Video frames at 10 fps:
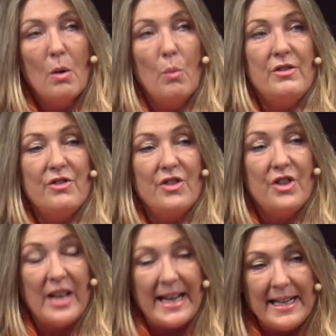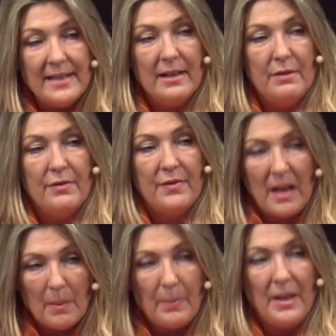which they did
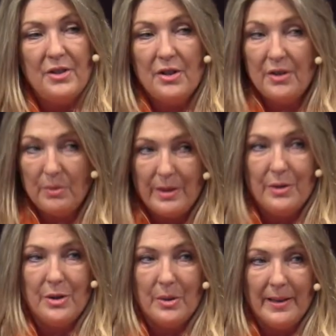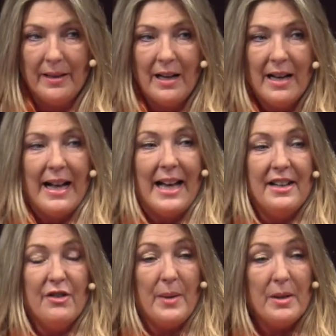far better than we're doing. And if we